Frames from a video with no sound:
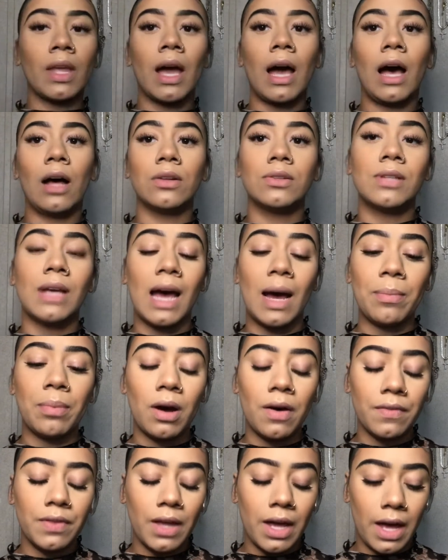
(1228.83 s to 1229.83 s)
I'll tap
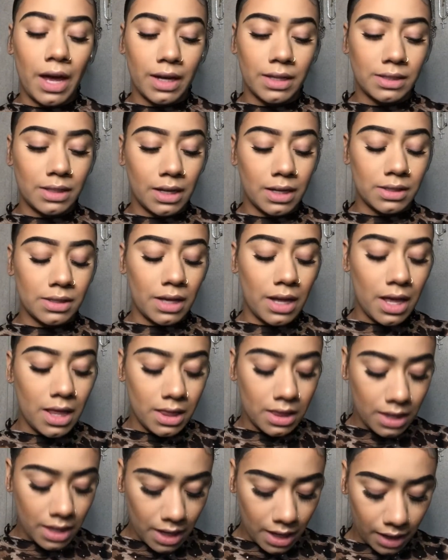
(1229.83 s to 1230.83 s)
off the excess,
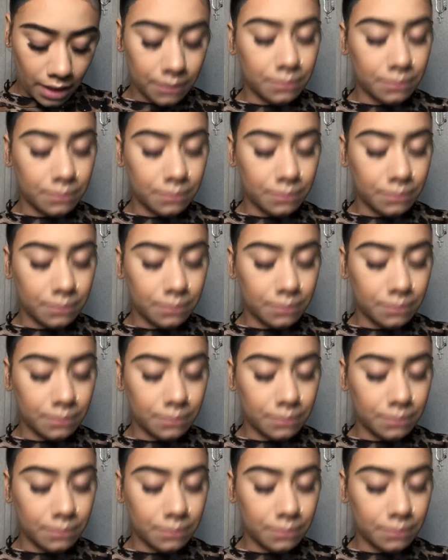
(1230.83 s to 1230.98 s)
and then